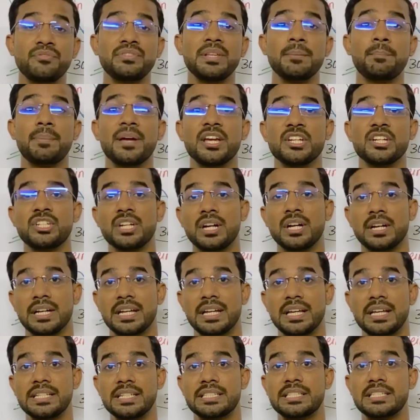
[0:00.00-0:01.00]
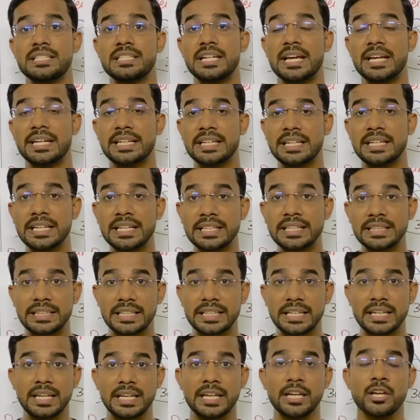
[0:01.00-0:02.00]
the patient is taking
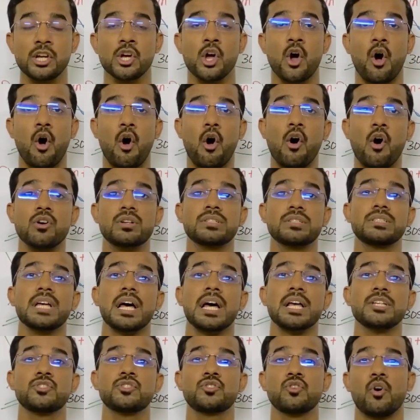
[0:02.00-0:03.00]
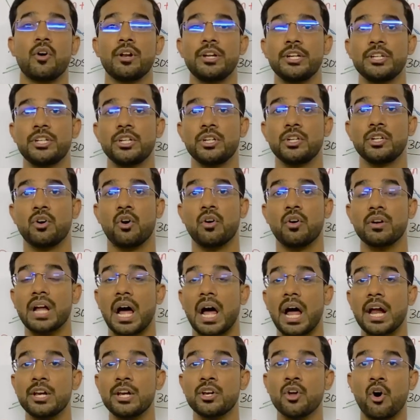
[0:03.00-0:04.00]
the oxazolidinone
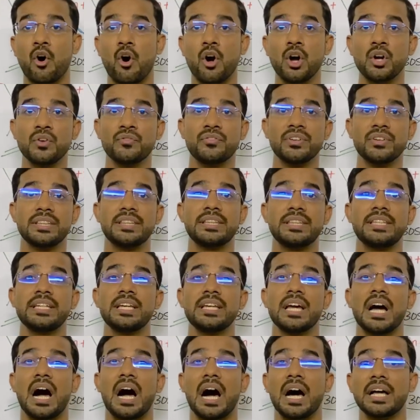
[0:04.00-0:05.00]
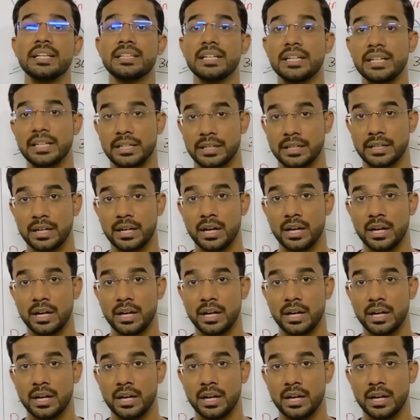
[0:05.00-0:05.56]
along with the other